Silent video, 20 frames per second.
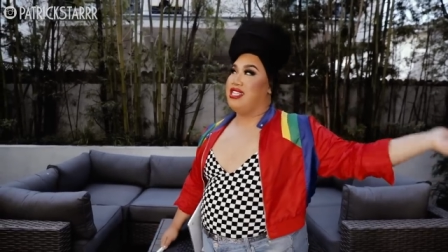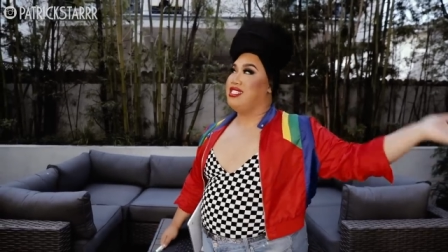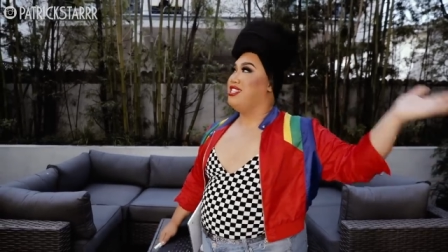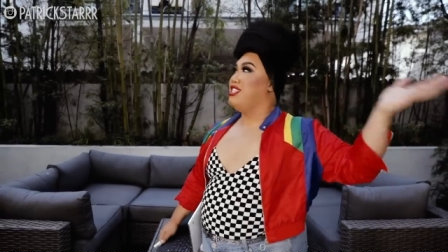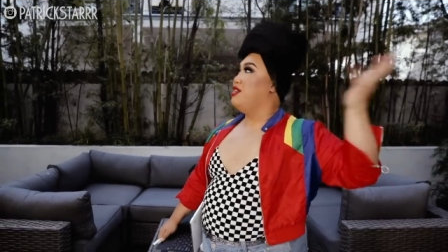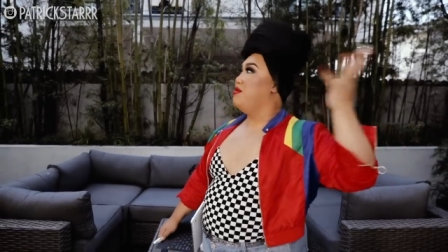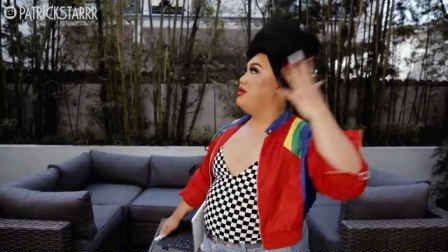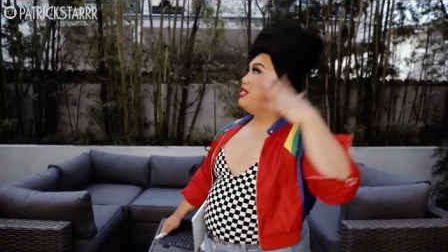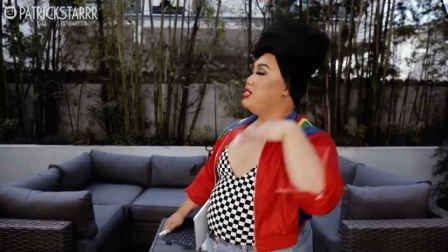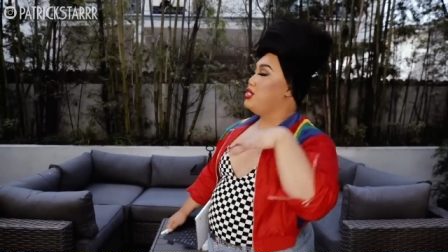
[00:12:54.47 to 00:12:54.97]
It's
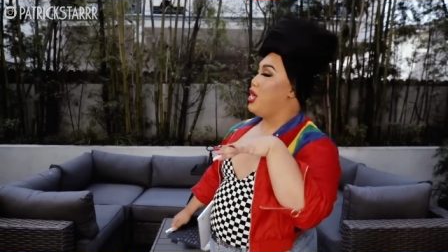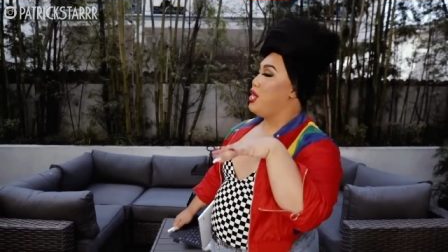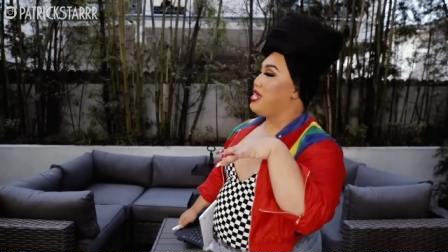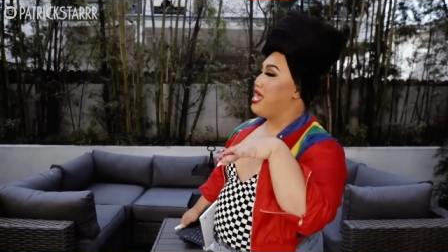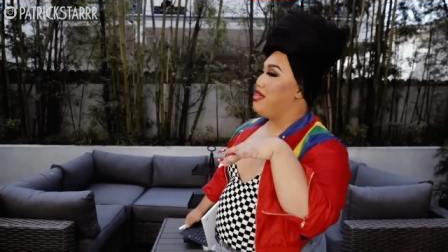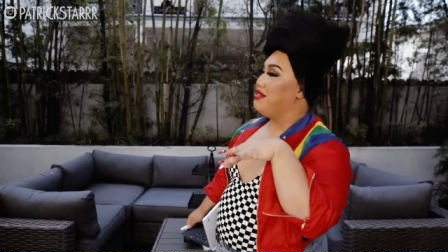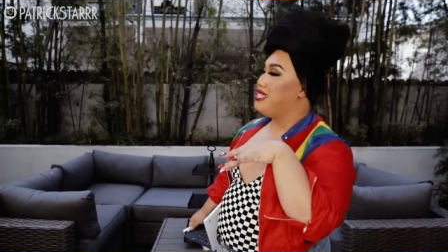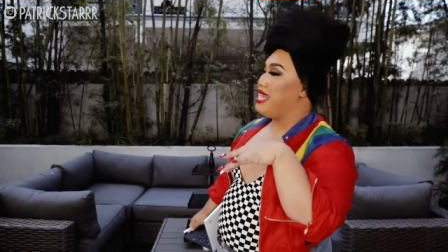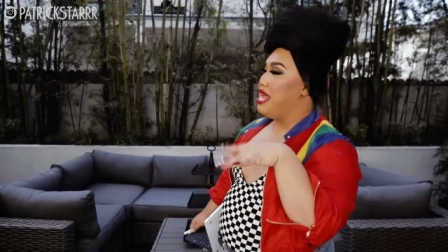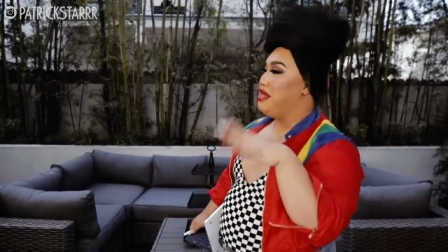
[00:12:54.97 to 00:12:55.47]
a little bit
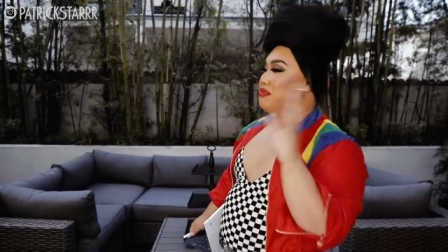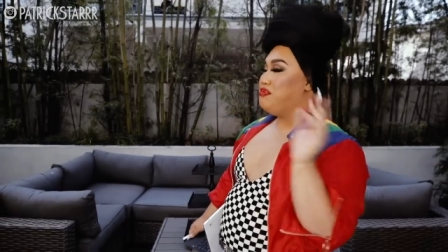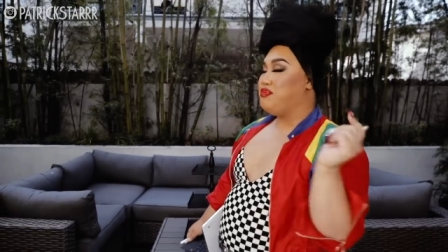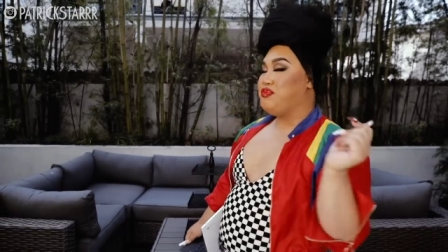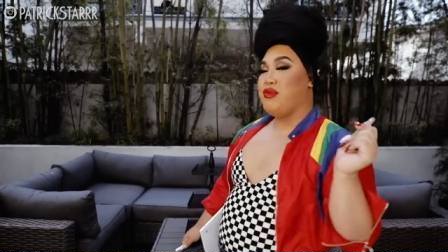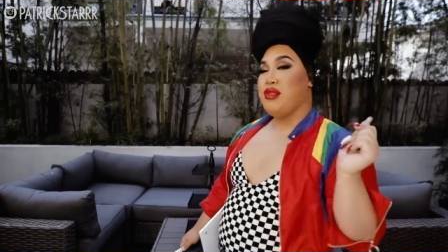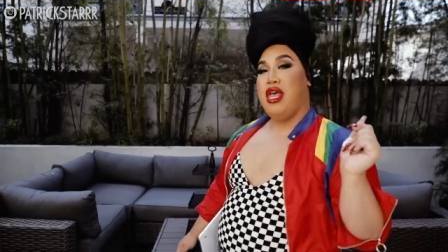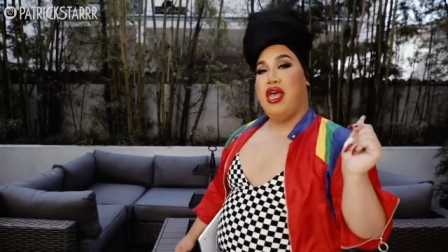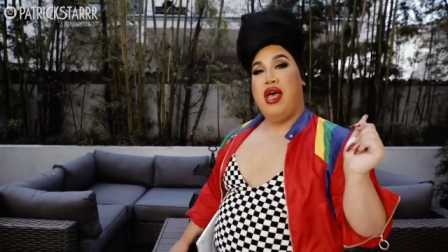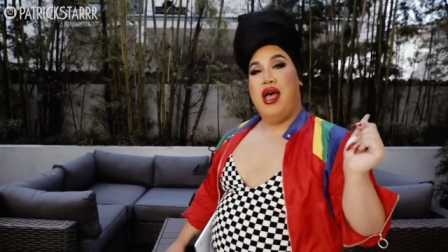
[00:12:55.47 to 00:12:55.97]
dark outside,
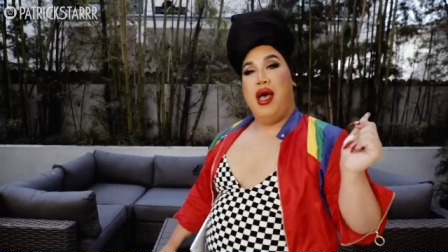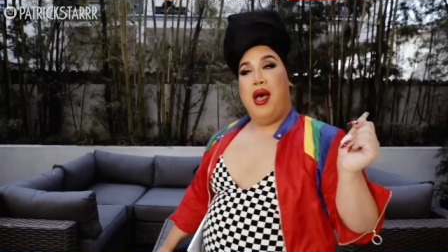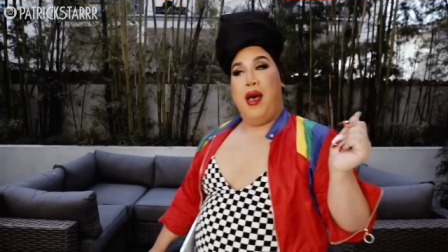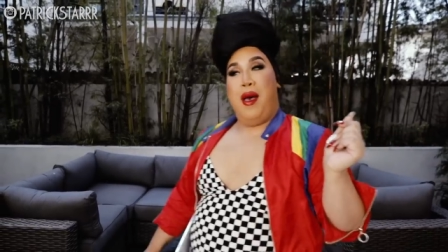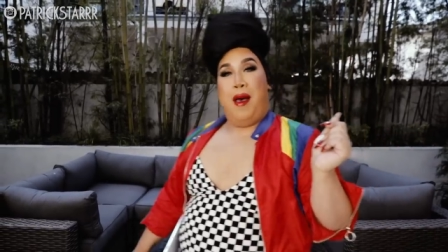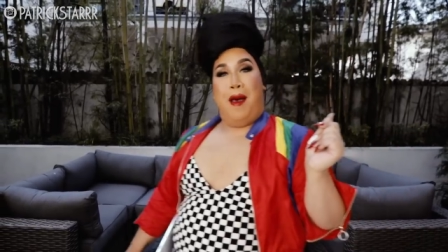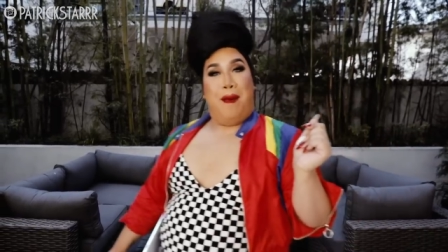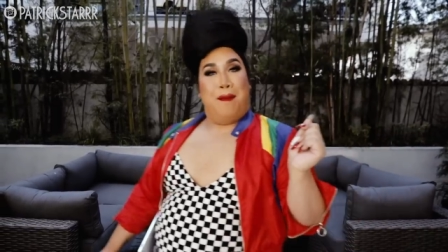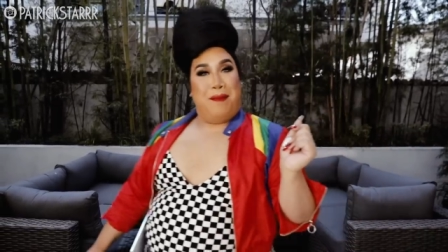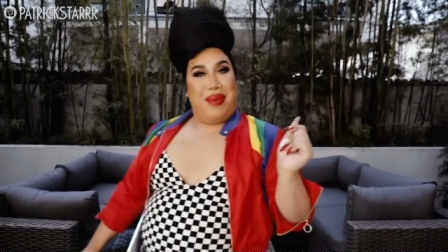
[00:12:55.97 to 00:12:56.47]

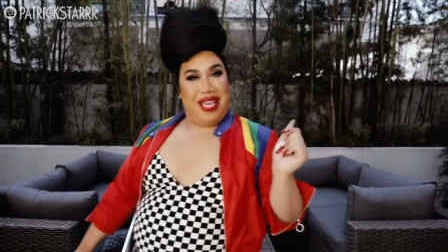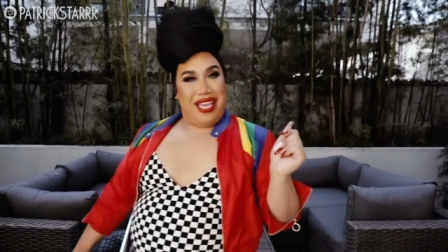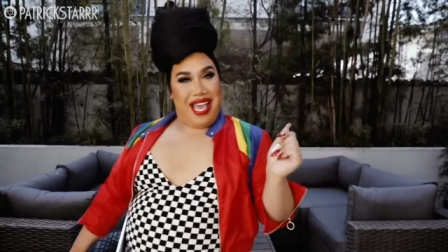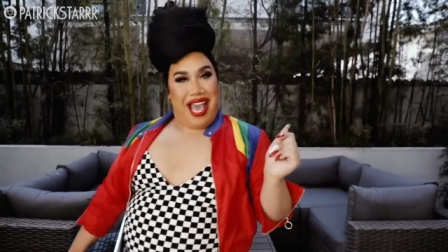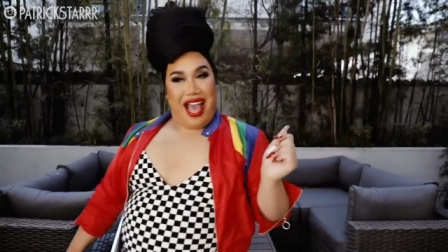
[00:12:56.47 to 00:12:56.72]
but